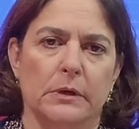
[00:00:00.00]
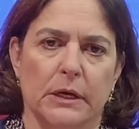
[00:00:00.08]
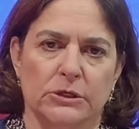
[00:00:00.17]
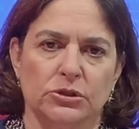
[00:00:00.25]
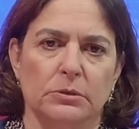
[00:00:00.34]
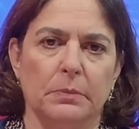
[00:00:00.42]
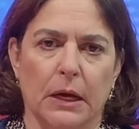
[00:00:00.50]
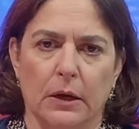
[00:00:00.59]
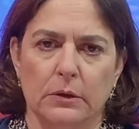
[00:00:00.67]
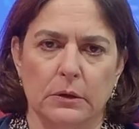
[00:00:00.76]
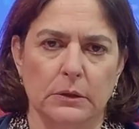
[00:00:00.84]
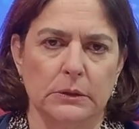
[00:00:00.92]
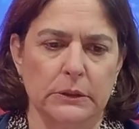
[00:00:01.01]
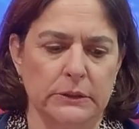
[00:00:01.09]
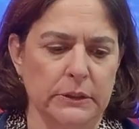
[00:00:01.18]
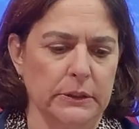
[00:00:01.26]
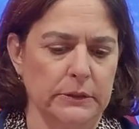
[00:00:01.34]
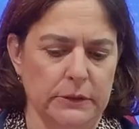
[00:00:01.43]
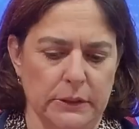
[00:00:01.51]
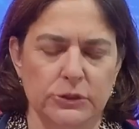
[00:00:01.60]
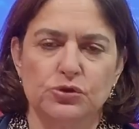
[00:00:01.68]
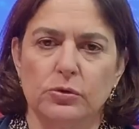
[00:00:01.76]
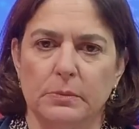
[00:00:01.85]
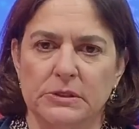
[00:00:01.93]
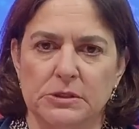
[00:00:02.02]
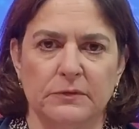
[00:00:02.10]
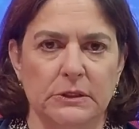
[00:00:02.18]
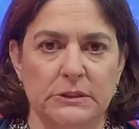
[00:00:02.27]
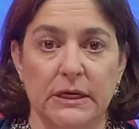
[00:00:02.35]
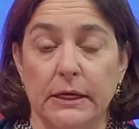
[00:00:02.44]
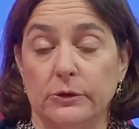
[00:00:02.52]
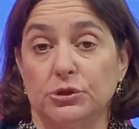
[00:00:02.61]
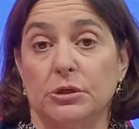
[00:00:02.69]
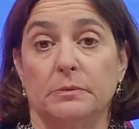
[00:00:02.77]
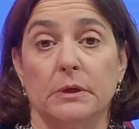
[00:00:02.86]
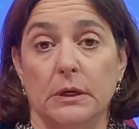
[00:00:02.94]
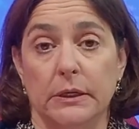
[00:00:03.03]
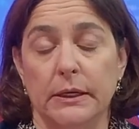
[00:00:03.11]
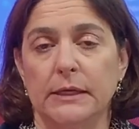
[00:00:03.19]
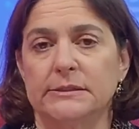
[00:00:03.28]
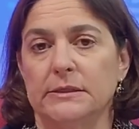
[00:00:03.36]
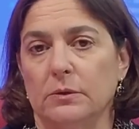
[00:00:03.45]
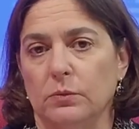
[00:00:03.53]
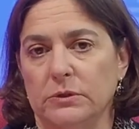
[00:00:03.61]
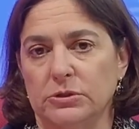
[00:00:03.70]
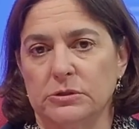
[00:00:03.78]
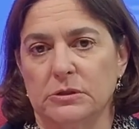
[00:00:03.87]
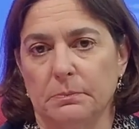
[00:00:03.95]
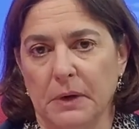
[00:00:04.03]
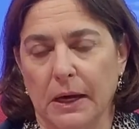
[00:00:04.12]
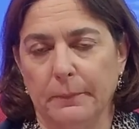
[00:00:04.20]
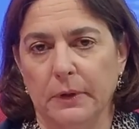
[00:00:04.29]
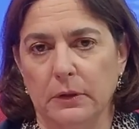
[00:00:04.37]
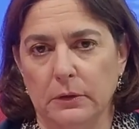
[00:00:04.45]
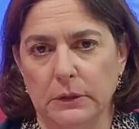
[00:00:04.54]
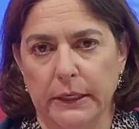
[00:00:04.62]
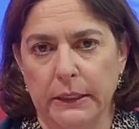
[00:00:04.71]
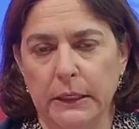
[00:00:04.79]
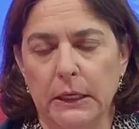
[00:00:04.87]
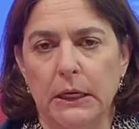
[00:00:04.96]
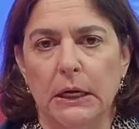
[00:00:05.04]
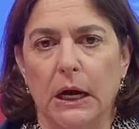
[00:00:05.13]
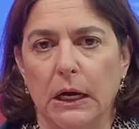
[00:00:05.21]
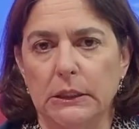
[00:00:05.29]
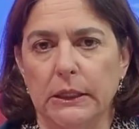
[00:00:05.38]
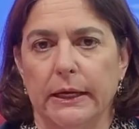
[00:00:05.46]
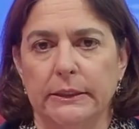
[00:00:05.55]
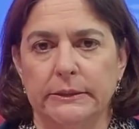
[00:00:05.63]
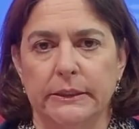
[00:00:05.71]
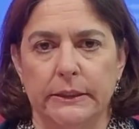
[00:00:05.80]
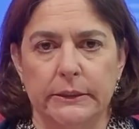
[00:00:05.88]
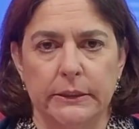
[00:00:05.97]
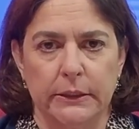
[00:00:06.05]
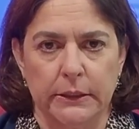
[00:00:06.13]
actually power the instruments of dictatorship, the Knesset, which is the popularly elected